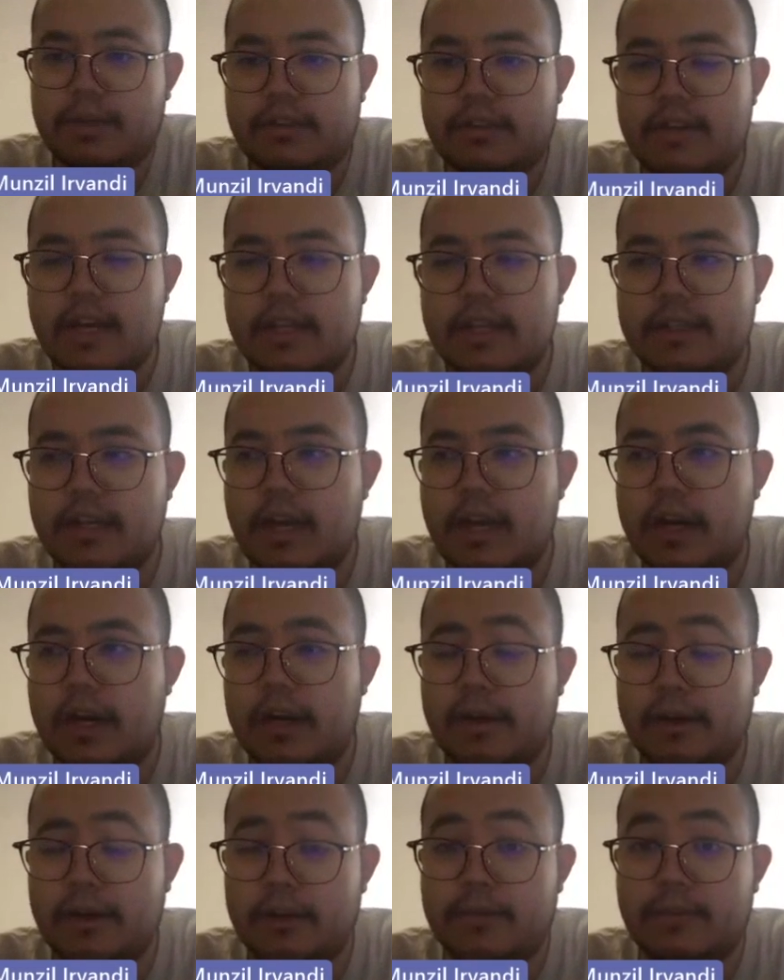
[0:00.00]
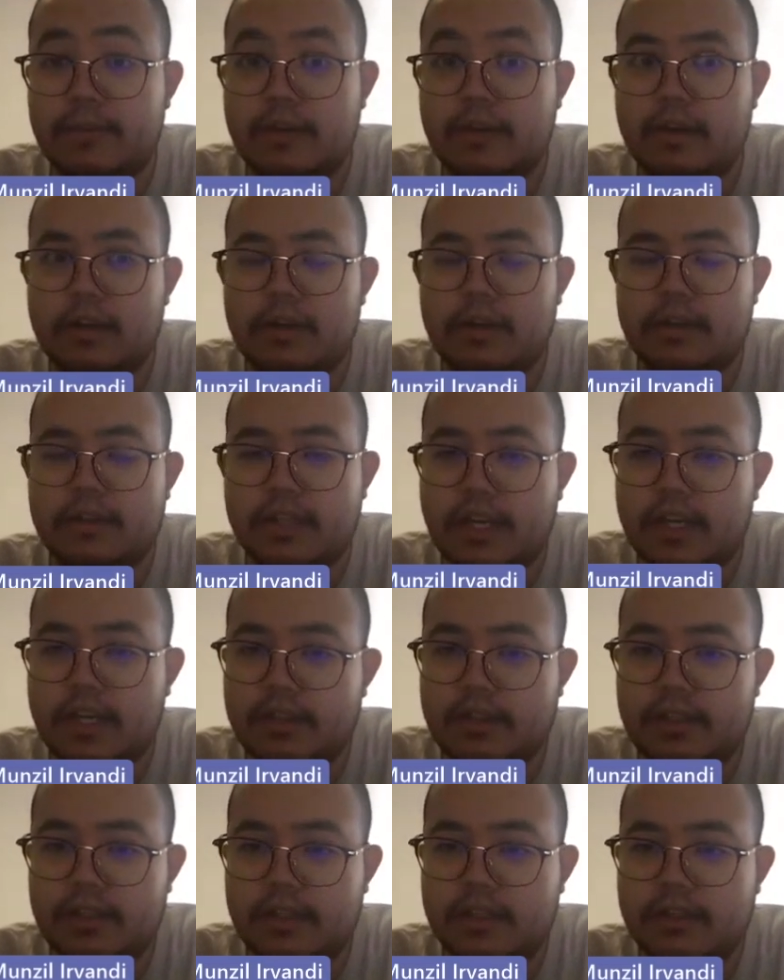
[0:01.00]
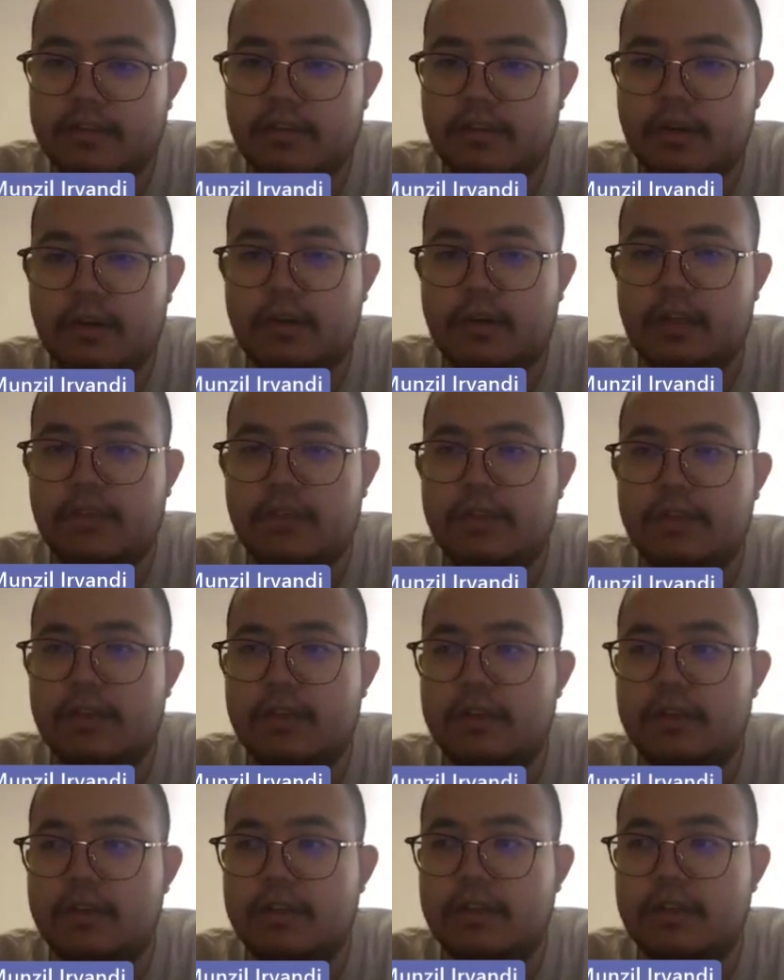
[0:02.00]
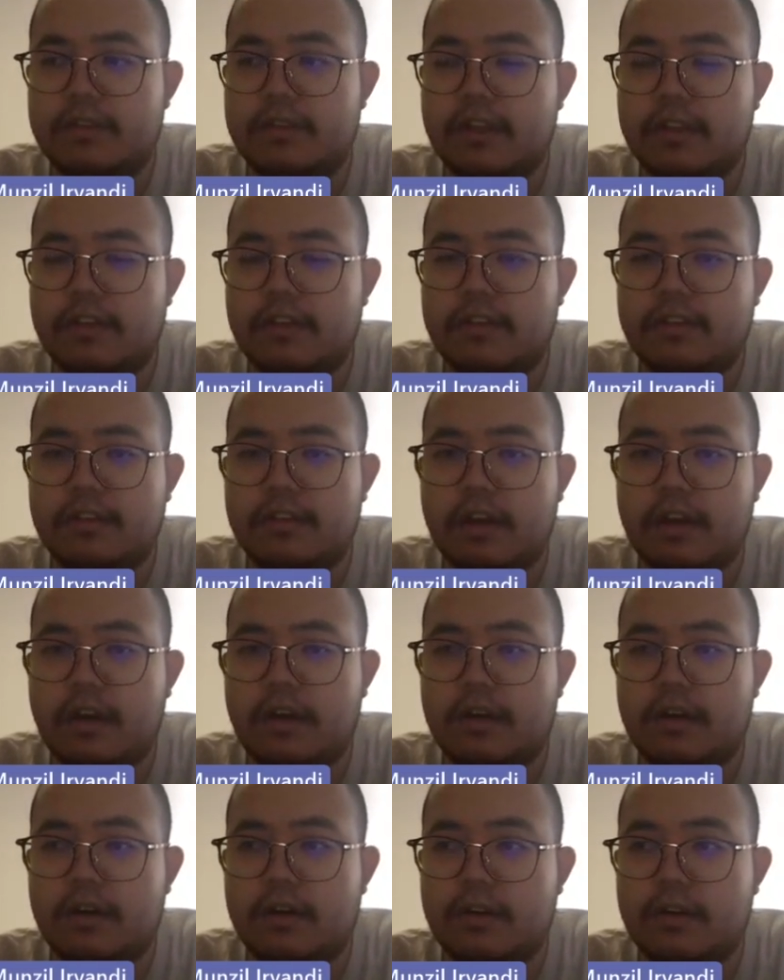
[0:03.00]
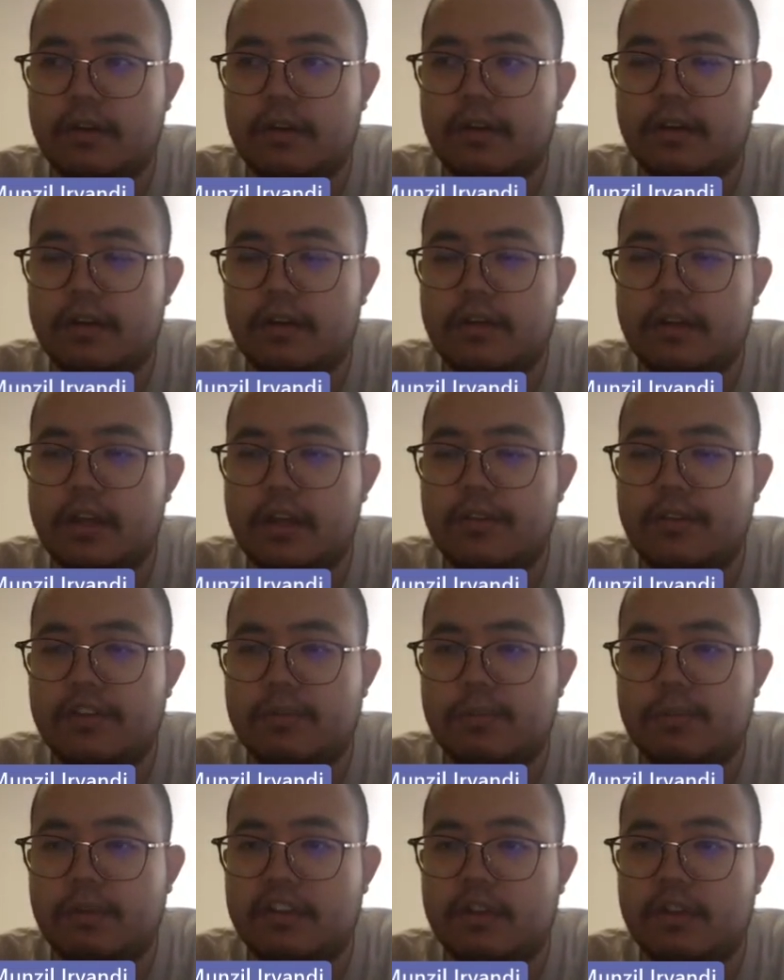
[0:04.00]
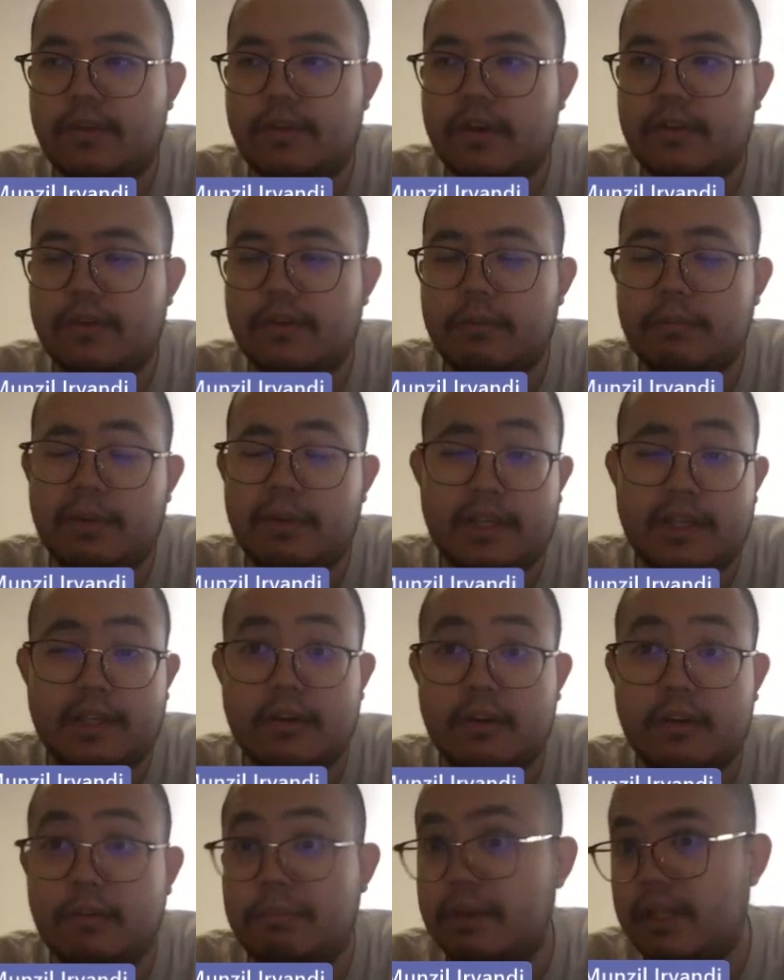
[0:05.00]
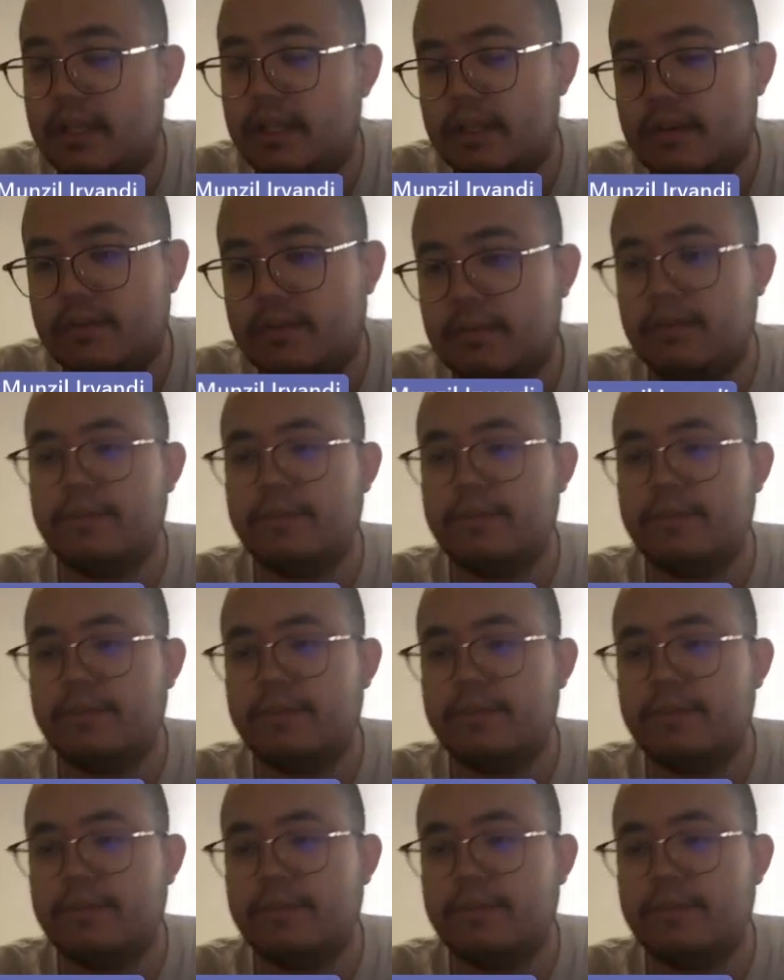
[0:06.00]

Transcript: data are not 10 years or even the statistics are they haven't specified for million or billion.